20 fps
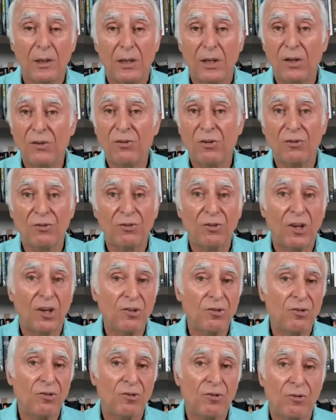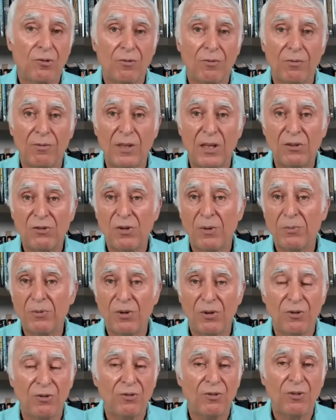is it just the
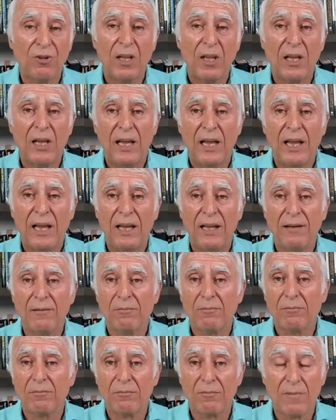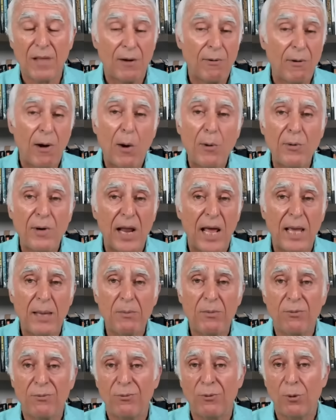Egyptians had their own
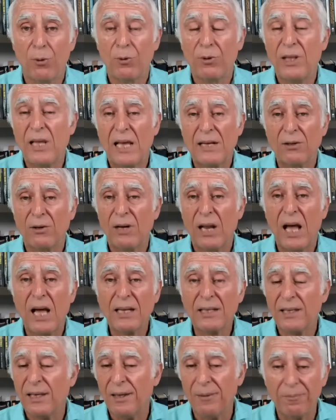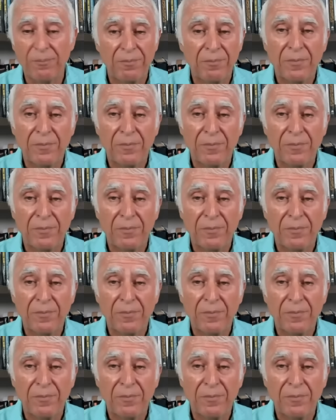names for the Anunnaki,